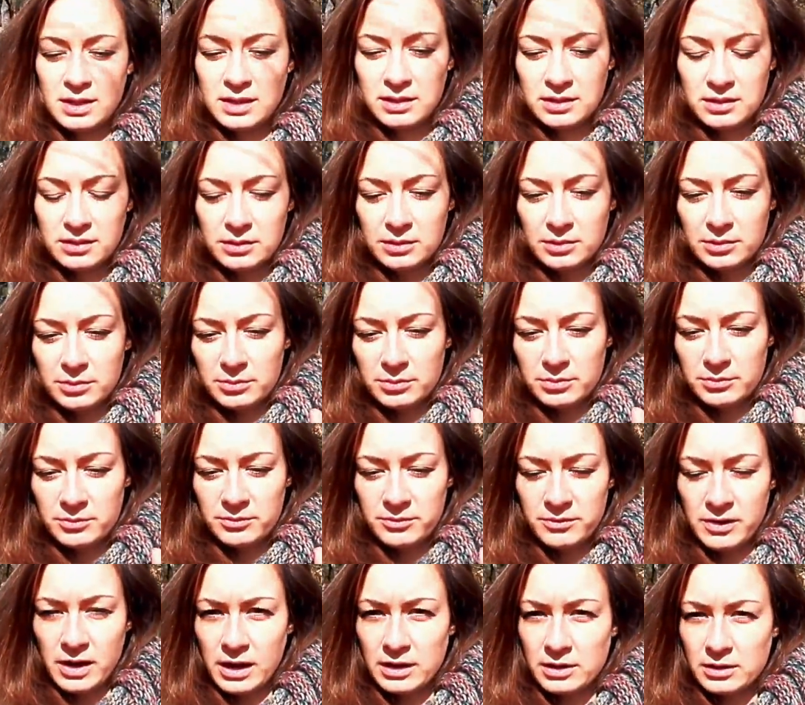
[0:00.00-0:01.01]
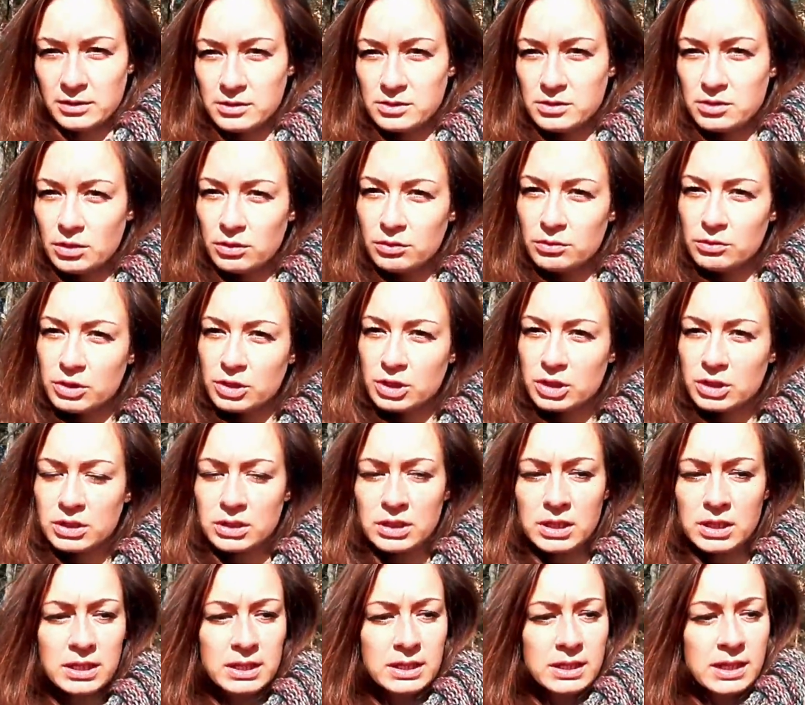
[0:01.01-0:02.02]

in the final solution,